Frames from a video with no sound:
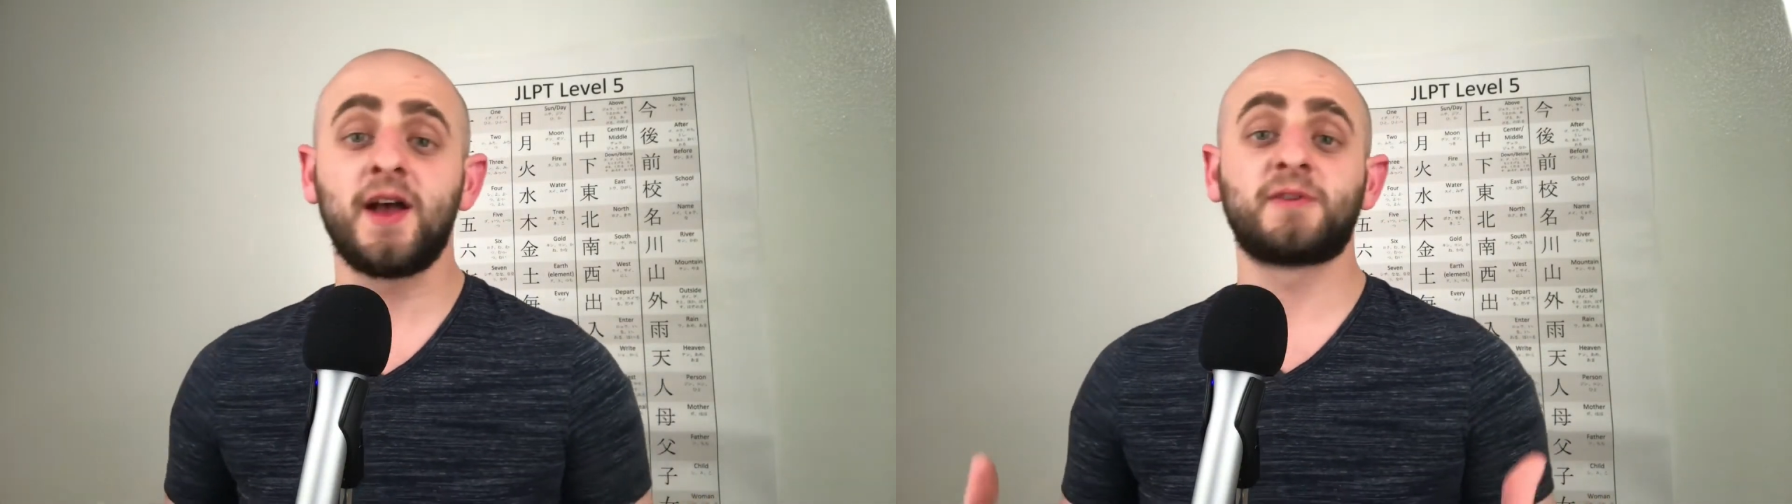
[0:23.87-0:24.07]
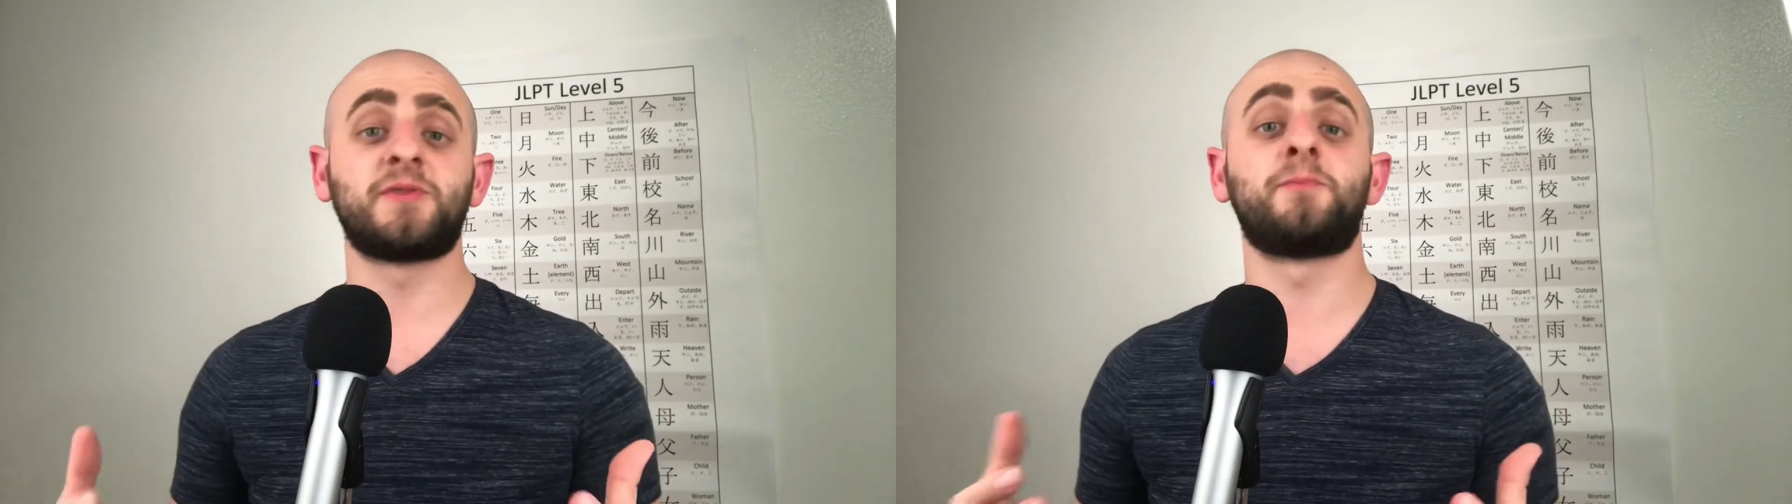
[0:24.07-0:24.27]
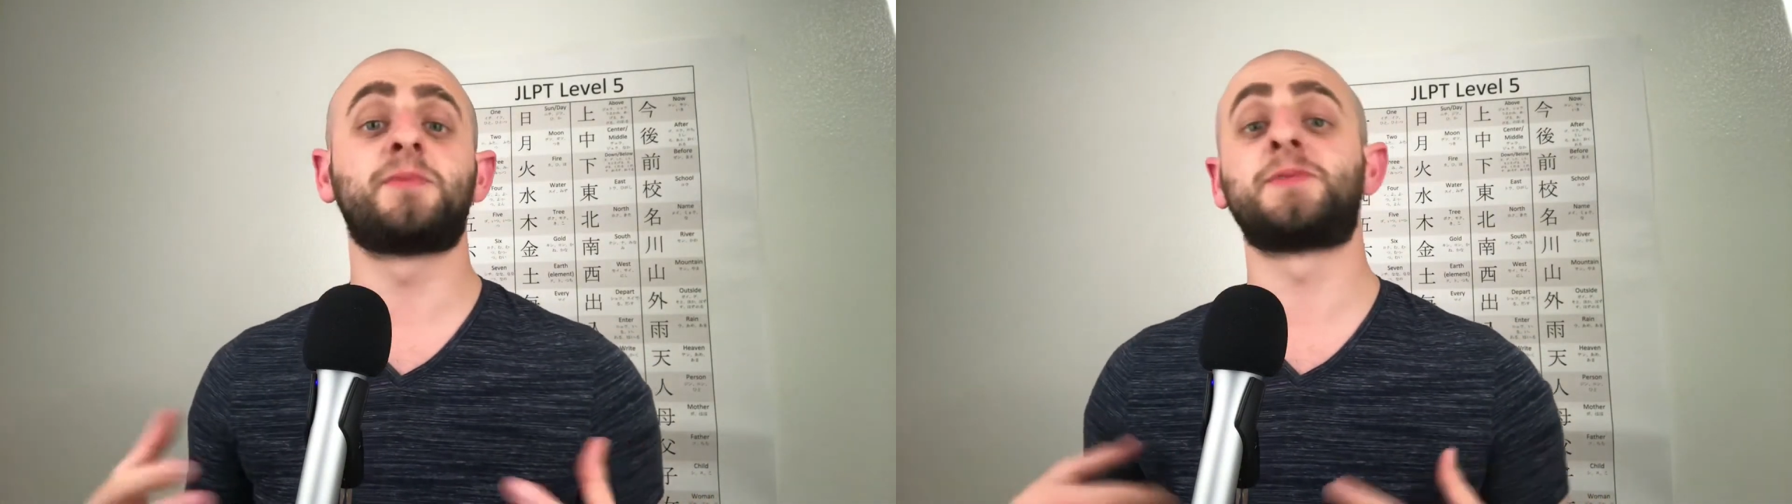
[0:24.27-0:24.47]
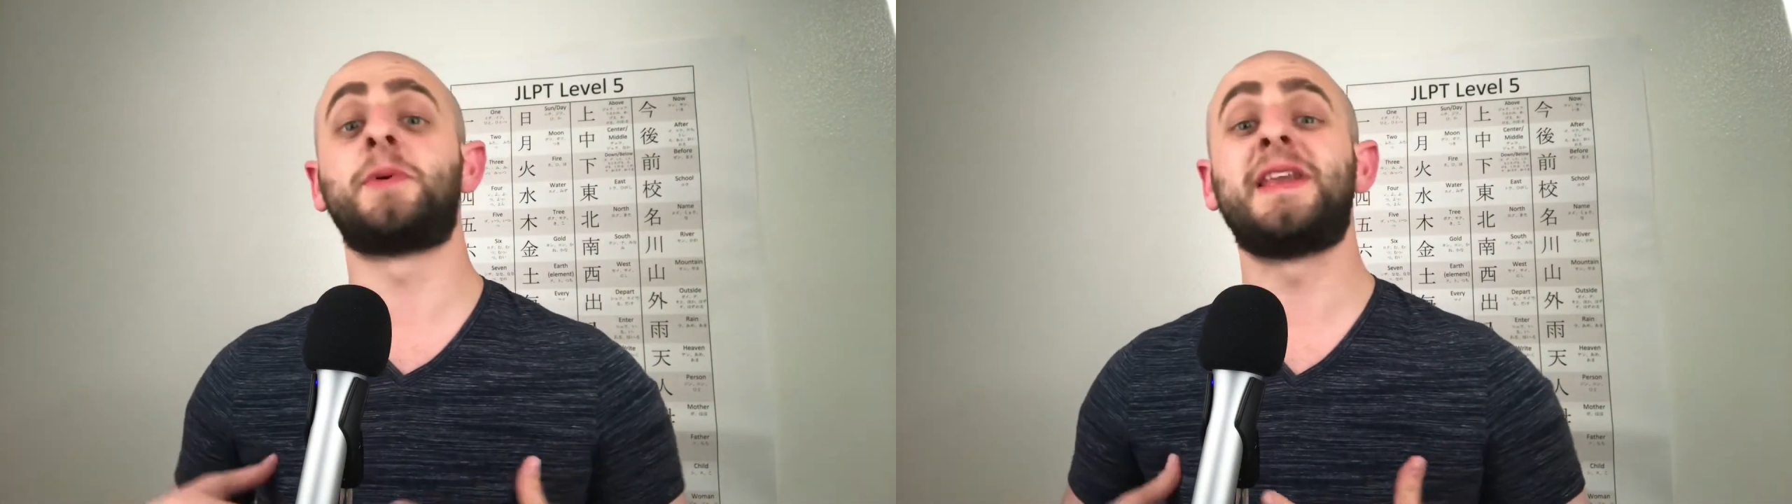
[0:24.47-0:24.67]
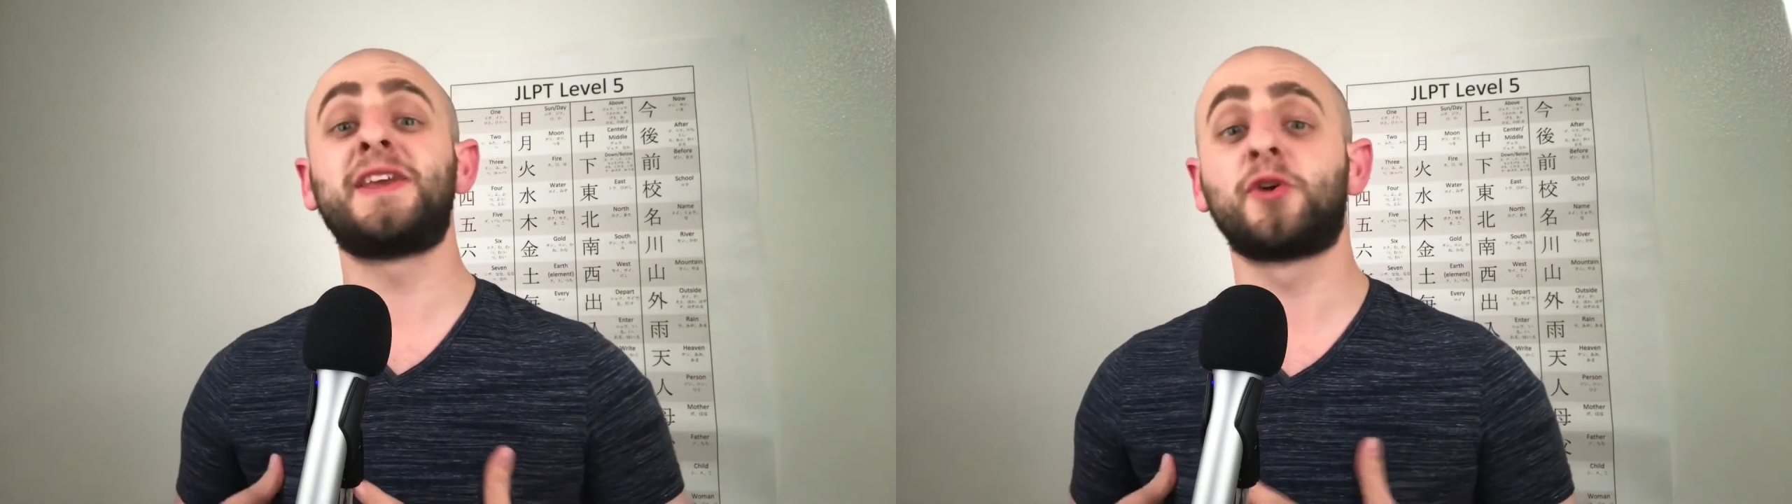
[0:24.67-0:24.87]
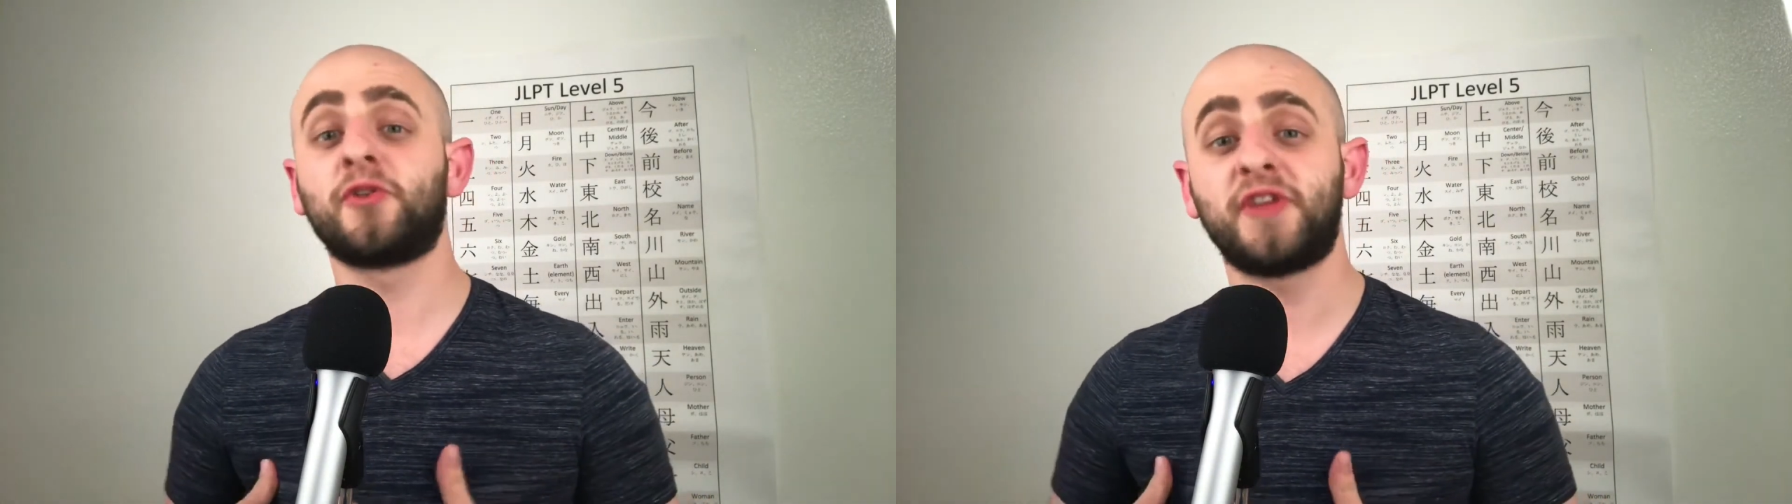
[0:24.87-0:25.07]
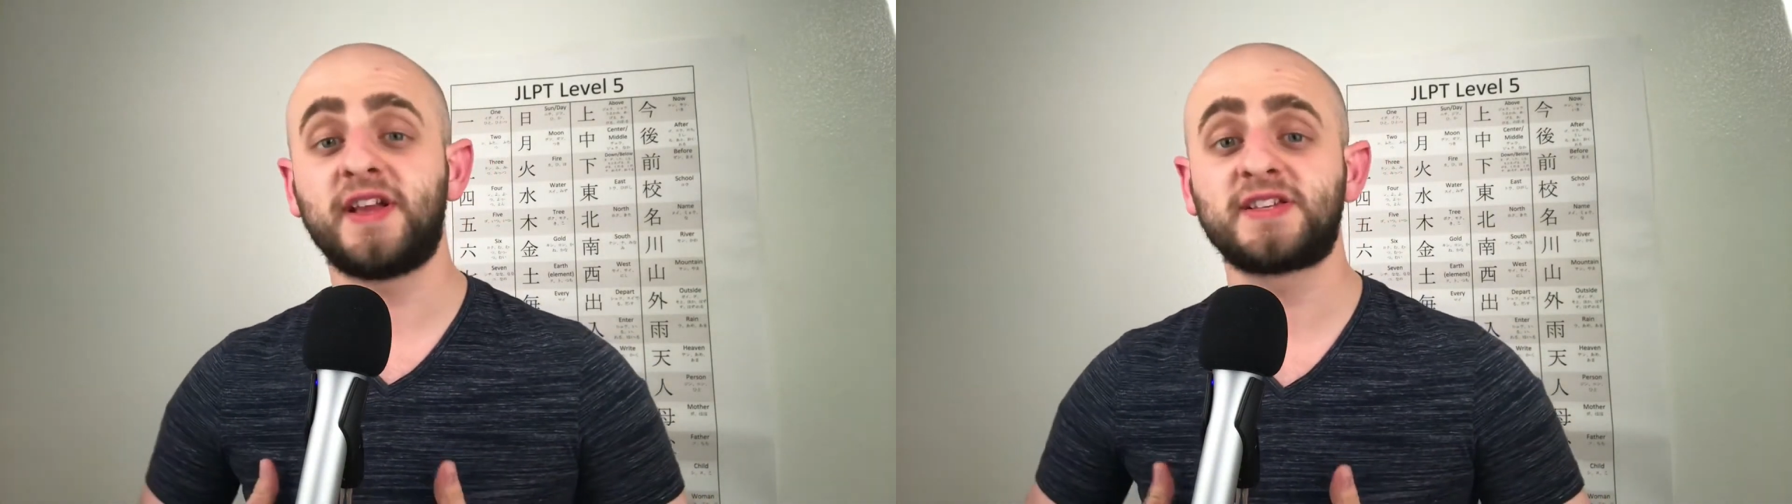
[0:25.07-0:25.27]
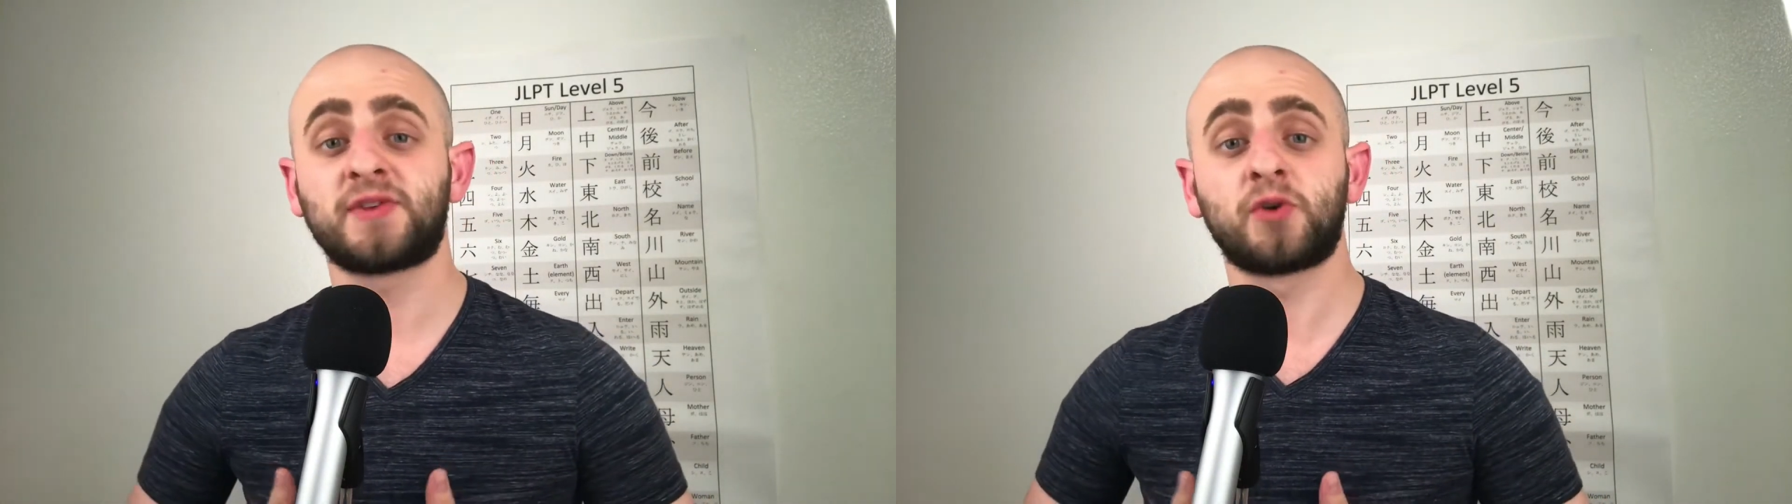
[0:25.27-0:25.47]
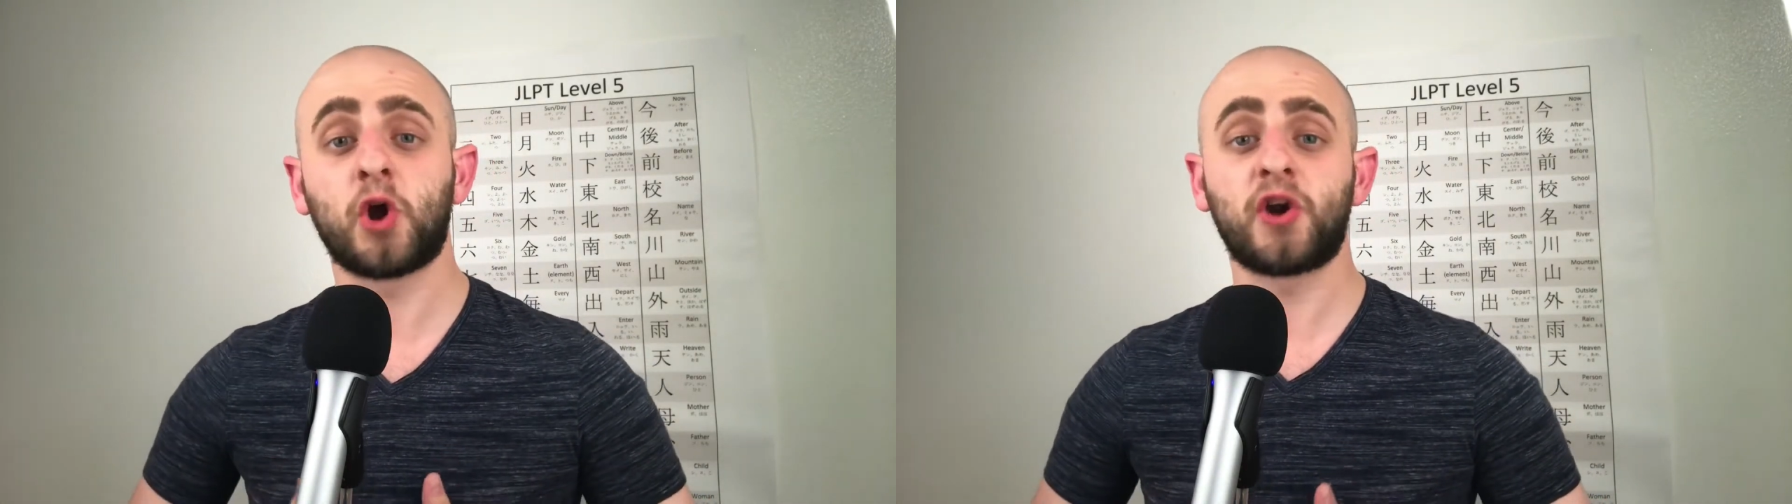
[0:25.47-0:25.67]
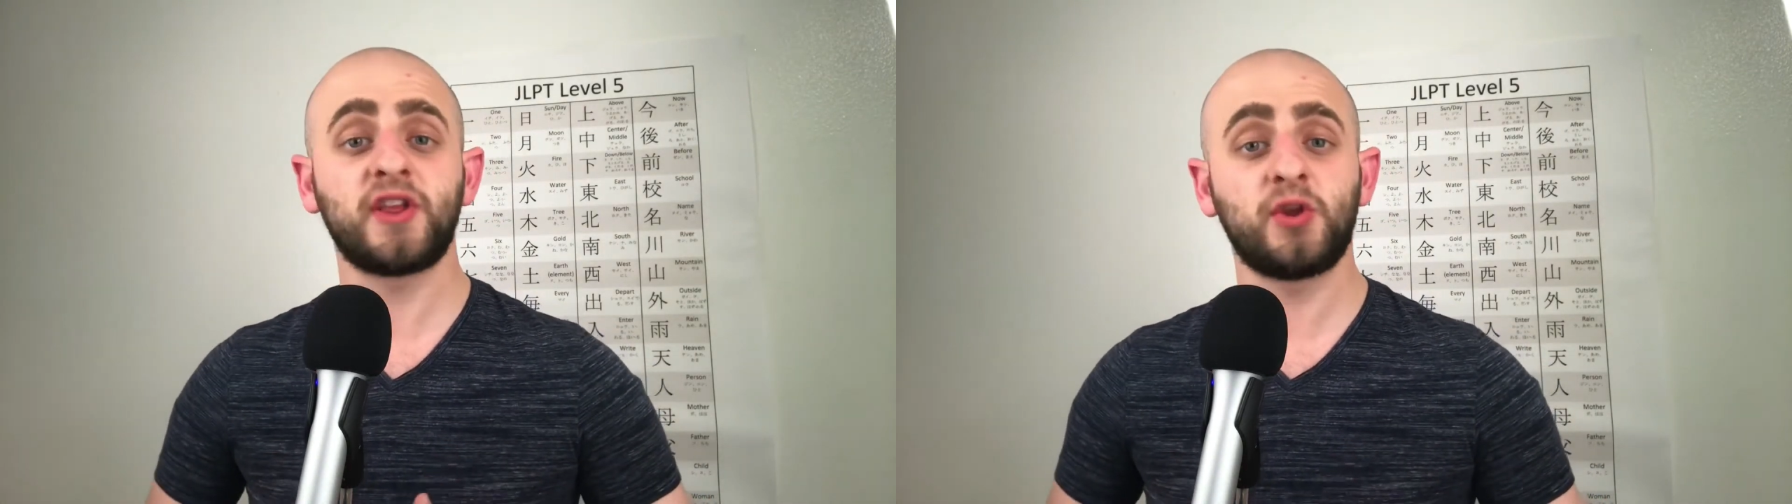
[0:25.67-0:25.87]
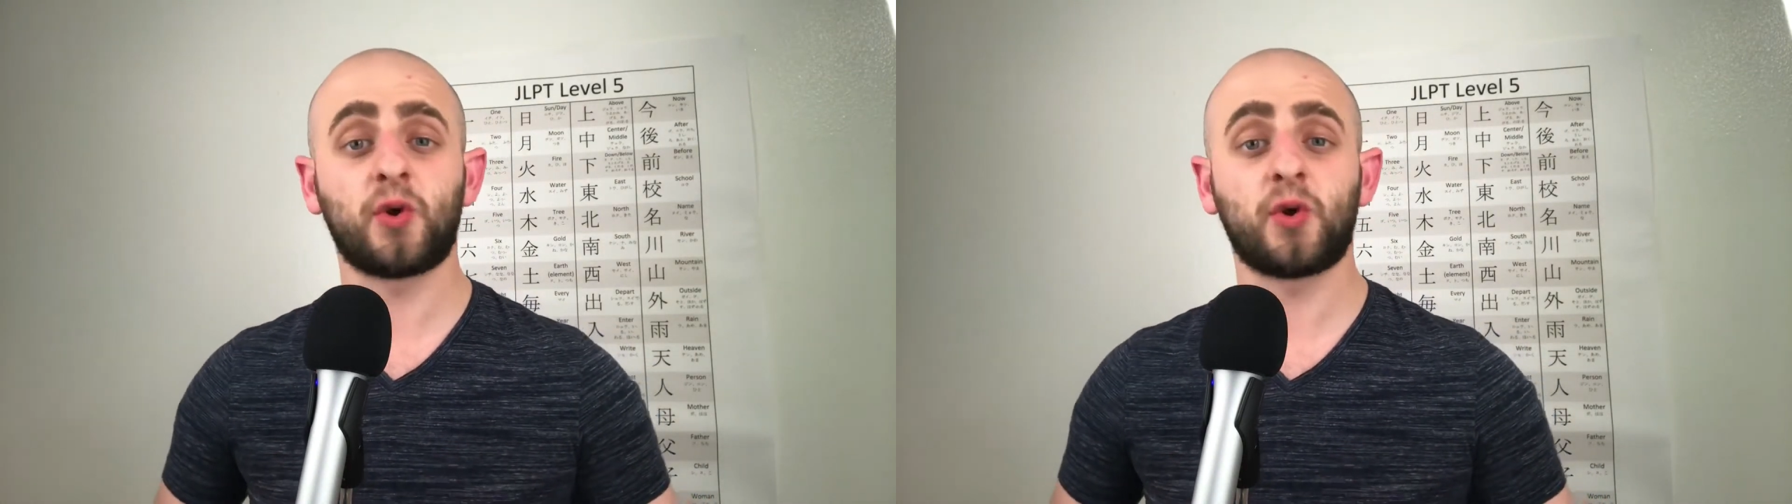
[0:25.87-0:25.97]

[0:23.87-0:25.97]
some particular things regarding